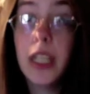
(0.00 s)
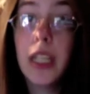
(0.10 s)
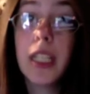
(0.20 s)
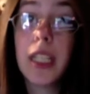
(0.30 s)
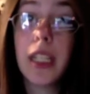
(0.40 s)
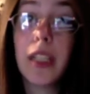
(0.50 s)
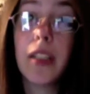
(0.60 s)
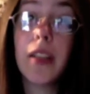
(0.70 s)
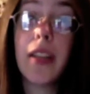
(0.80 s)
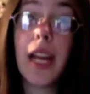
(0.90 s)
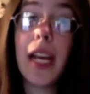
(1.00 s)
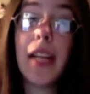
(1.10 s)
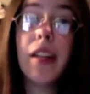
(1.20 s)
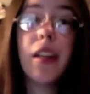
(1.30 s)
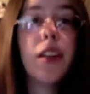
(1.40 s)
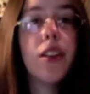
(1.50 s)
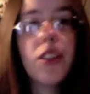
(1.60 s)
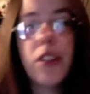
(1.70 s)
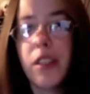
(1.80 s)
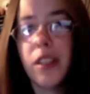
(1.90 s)
to learn that,
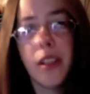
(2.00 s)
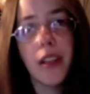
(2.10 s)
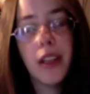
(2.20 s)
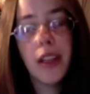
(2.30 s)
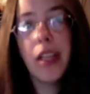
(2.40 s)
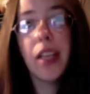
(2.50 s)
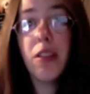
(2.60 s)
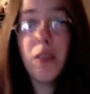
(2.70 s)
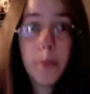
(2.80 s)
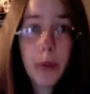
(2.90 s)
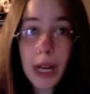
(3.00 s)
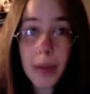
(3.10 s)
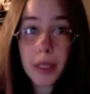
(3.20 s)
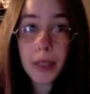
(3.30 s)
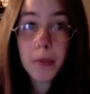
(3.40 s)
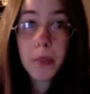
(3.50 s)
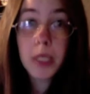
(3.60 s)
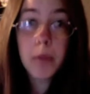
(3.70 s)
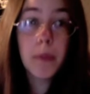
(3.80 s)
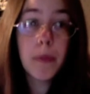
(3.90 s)
sure, you have problems,
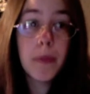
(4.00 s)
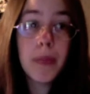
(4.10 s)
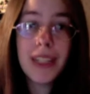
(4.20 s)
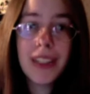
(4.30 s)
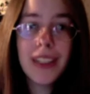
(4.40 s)
but